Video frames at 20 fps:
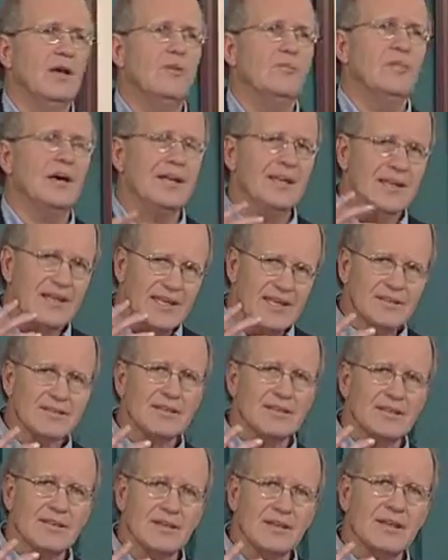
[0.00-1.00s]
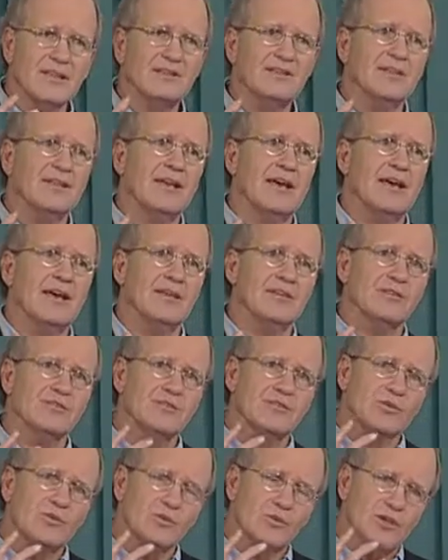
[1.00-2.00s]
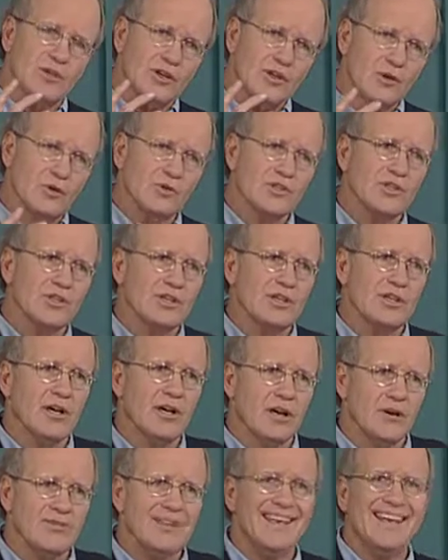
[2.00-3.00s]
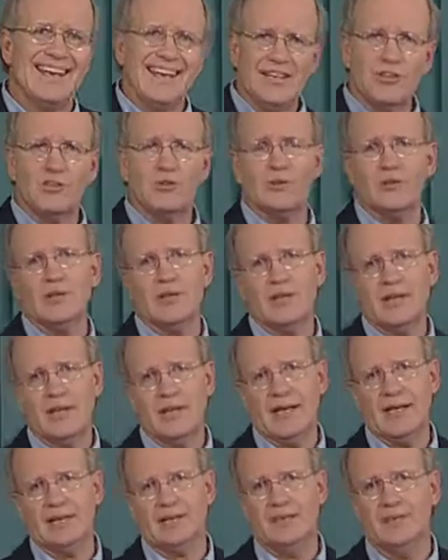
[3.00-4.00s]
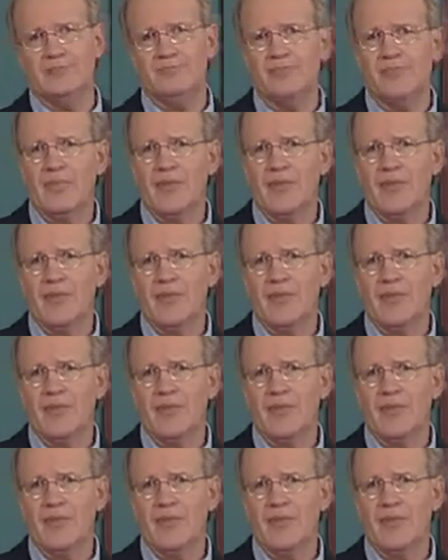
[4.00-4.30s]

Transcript: but at least it does get us to the notion of an interconnected,